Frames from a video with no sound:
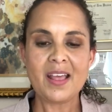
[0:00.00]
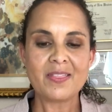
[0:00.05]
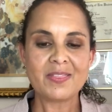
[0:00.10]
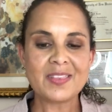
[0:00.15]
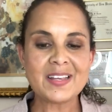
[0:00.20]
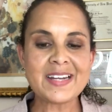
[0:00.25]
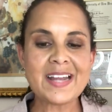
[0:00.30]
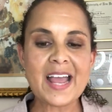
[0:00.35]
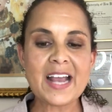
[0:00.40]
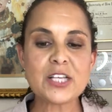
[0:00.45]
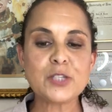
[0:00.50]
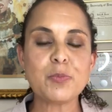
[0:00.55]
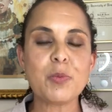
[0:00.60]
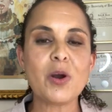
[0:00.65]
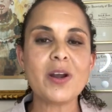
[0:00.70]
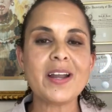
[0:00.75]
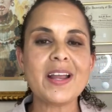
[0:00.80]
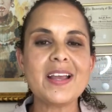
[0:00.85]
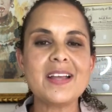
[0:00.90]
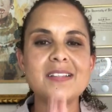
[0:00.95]
The next
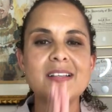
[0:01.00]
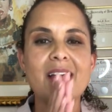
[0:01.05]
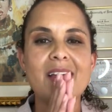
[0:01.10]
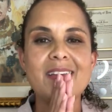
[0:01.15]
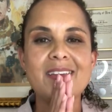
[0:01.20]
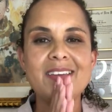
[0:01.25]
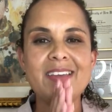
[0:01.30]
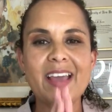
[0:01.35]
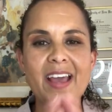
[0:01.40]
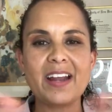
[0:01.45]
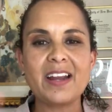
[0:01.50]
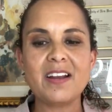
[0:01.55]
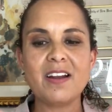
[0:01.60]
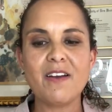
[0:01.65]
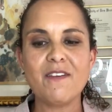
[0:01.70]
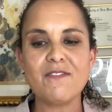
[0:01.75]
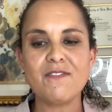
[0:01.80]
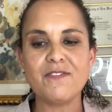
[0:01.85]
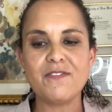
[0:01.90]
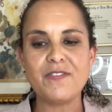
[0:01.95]
part is getting
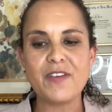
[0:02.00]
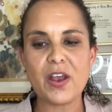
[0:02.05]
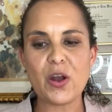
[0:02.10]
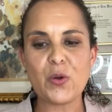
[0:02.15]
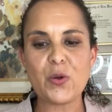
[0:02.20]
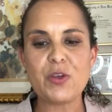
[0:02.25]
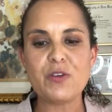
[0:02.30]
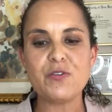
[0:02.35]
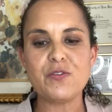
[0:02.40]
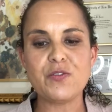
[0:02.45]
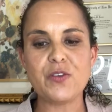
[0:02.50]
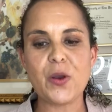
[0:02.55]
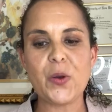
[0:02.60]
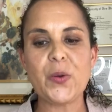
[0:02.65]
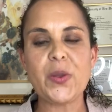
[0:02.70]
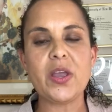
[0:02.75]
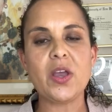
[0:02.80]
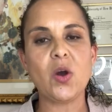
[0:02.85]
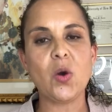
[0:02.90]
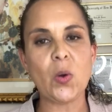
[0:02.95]
very,
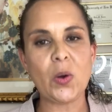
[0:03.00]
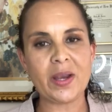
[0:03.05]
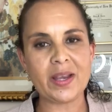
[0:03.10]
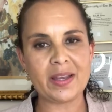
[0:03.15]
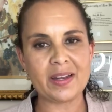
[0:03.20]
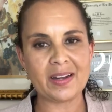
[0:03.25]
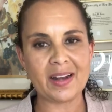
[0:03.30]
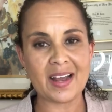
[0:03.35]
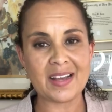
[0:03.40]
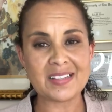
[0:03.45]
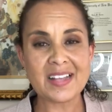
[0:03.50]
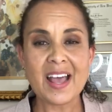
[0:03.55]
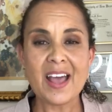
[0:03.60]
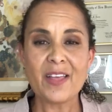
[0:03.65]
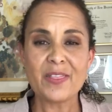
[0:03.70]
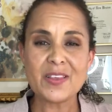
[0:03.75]
very organized.